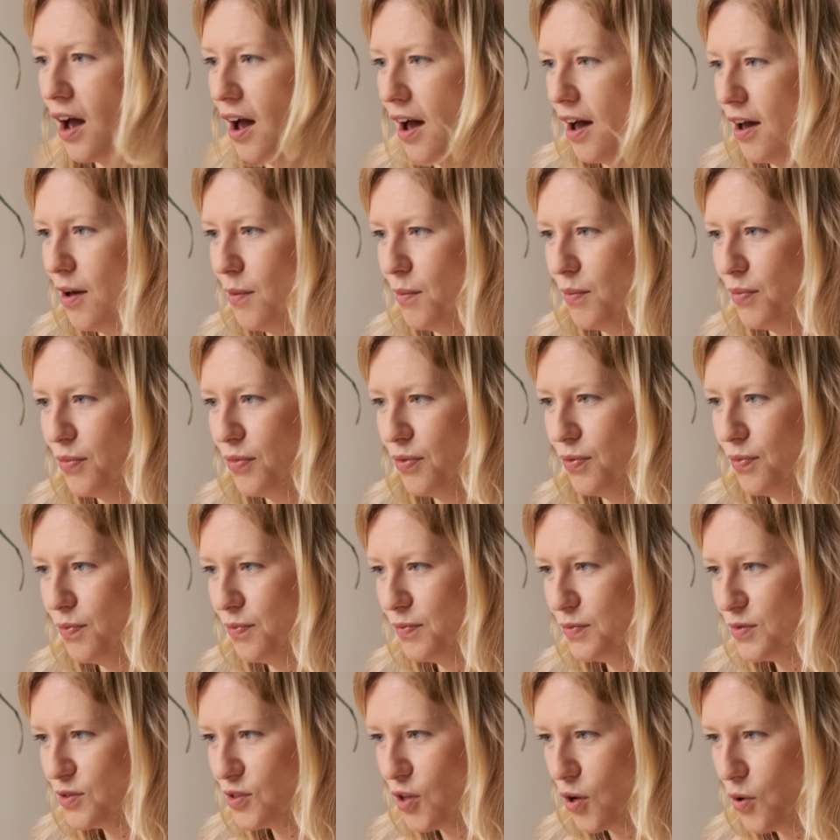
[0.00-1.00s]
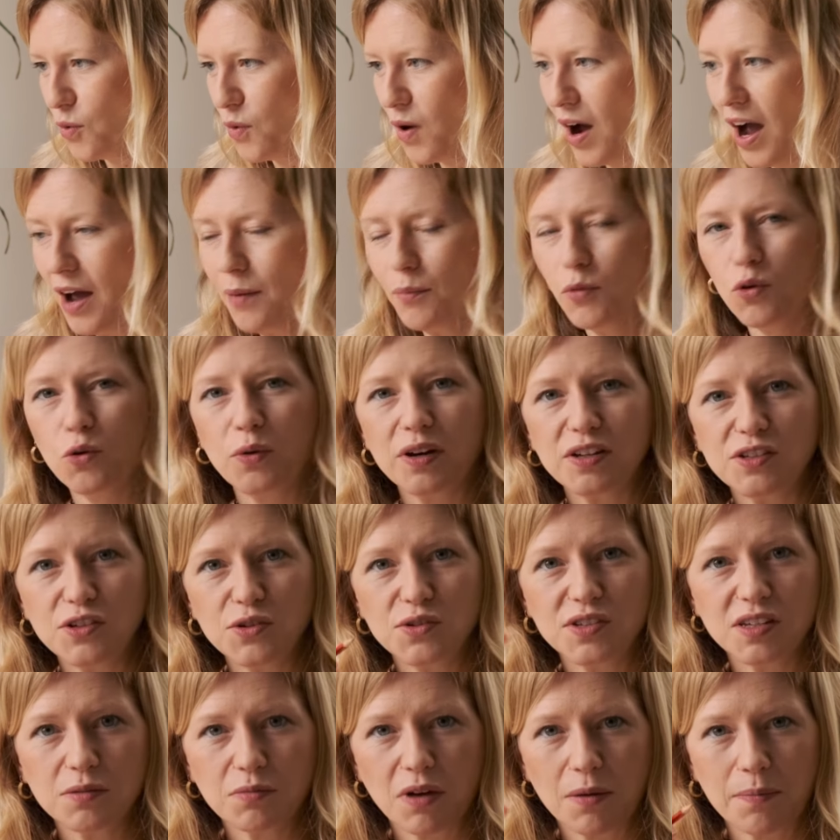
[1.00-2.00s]
Um, so I'm always
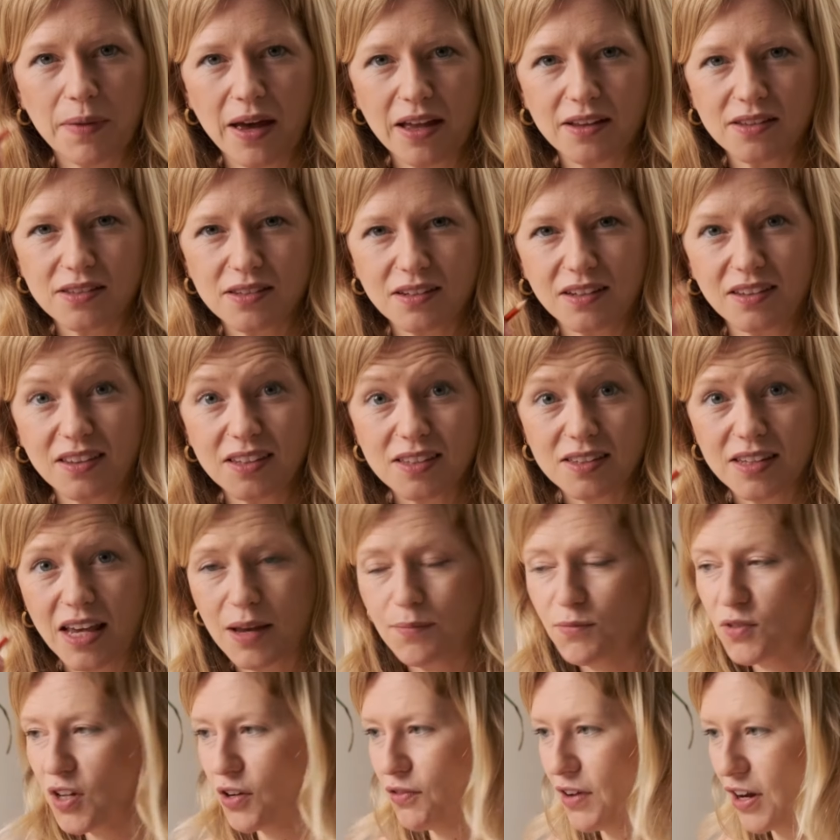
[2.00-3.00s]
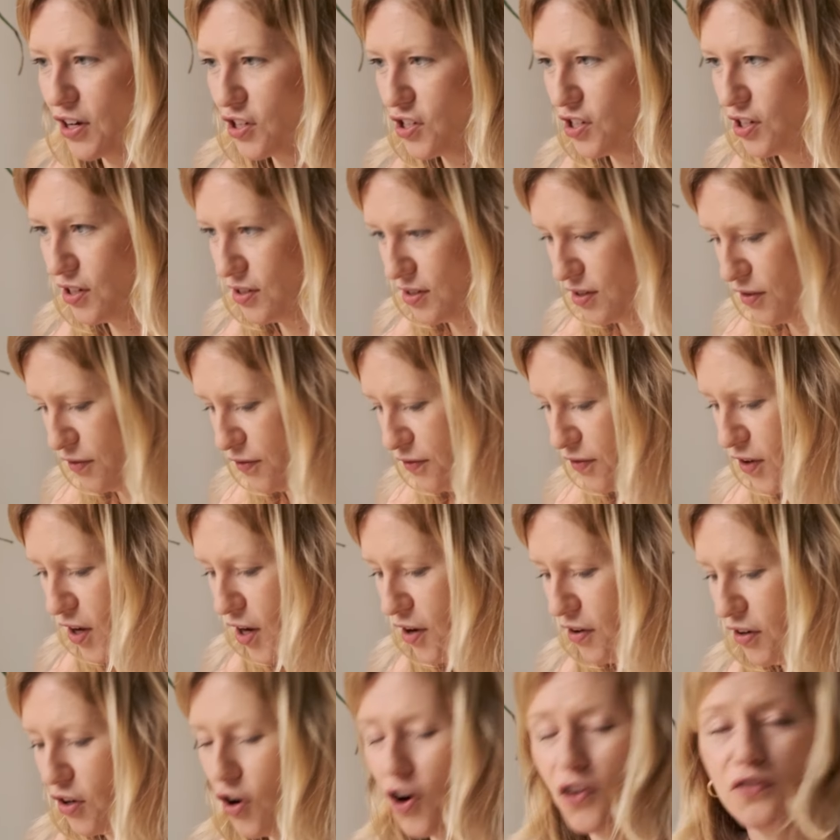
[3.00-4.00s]
using my pencil in the same direction as the
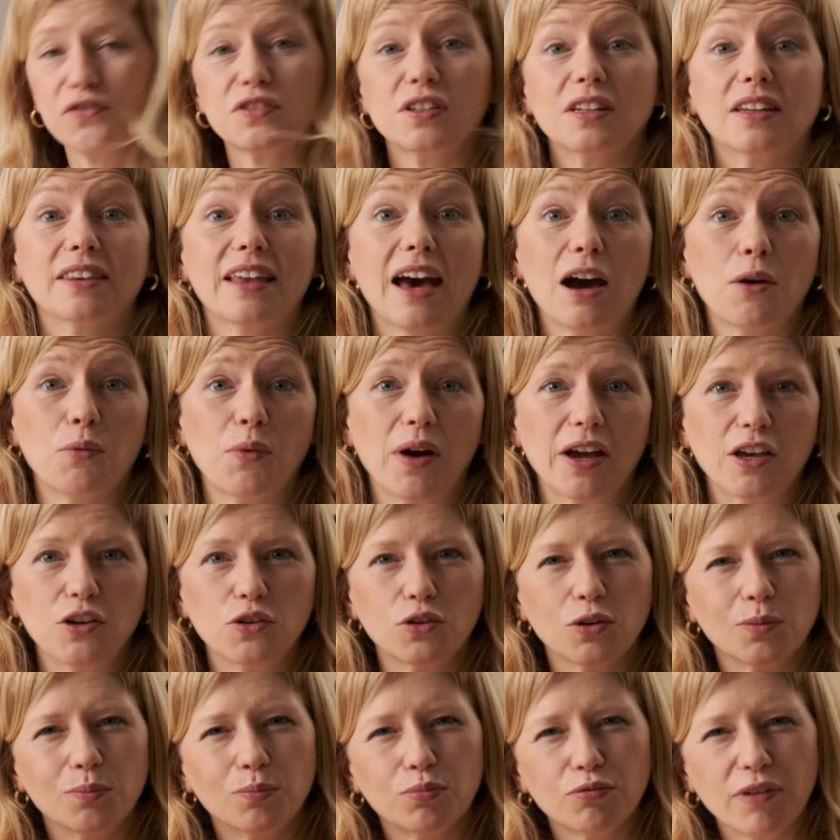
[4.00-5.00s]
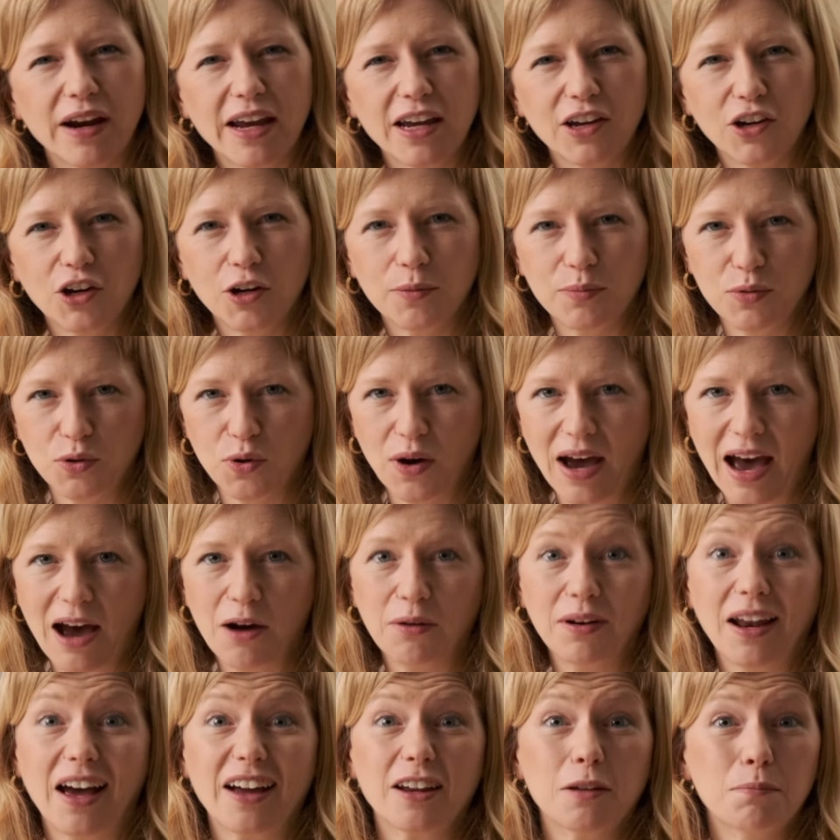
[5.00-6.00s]
fur. And often that way you can break up your
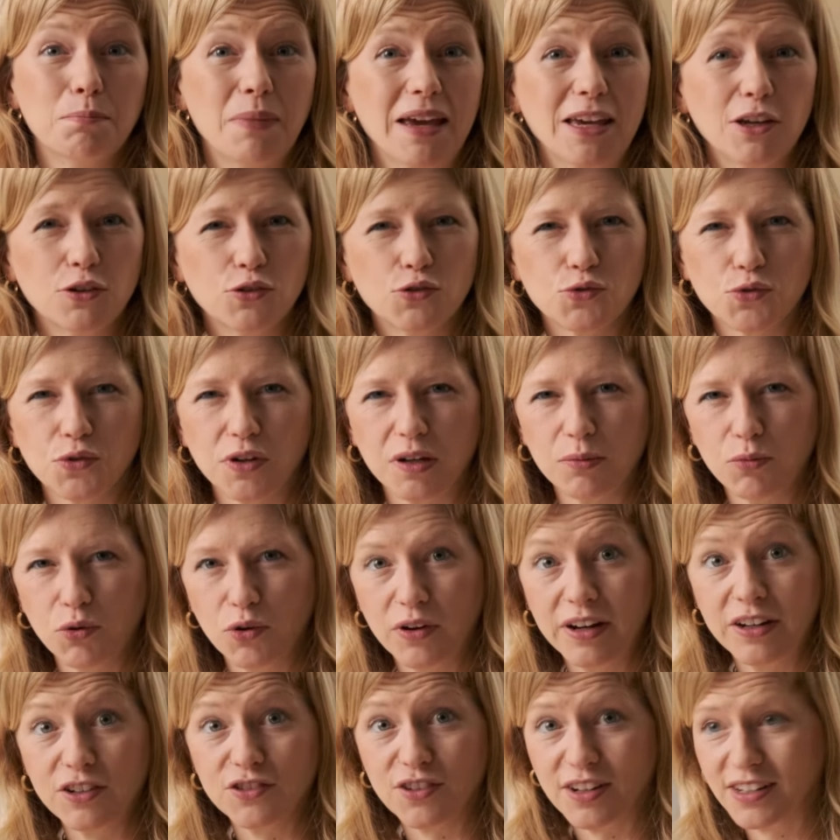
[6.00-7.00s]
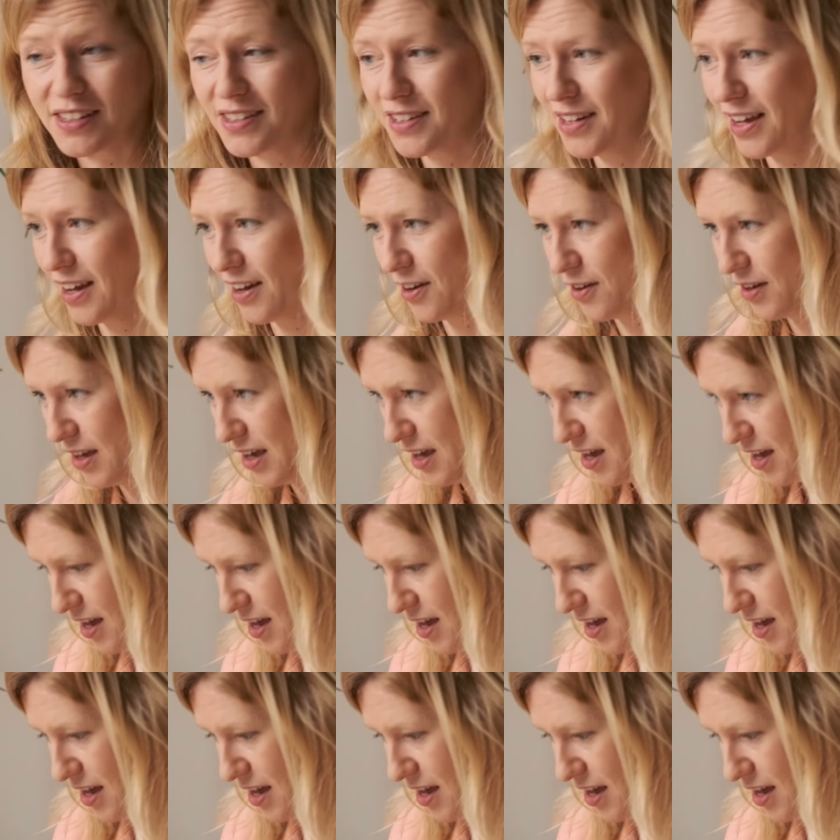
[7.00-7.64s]
outline and make your drawing more interesting.